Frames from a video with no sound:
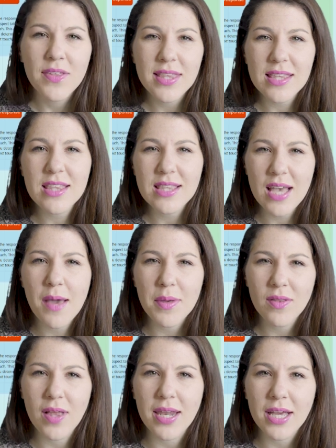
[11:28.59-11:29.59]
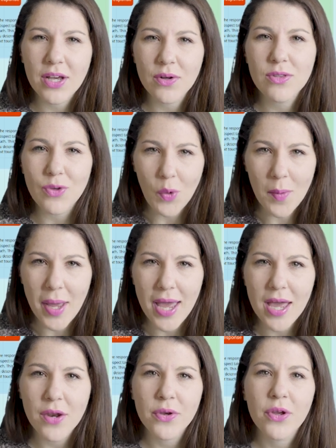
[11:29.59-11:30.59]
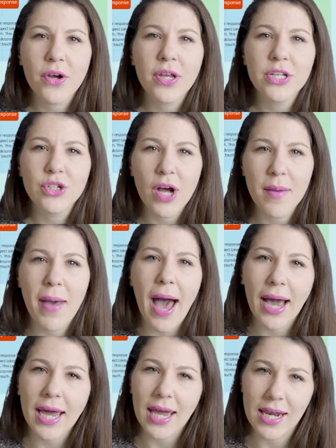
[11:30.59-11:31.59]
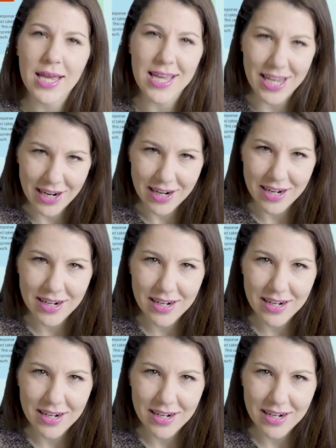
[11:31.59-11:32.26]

this is the time you let it go dormant and you're gonna try back in a year.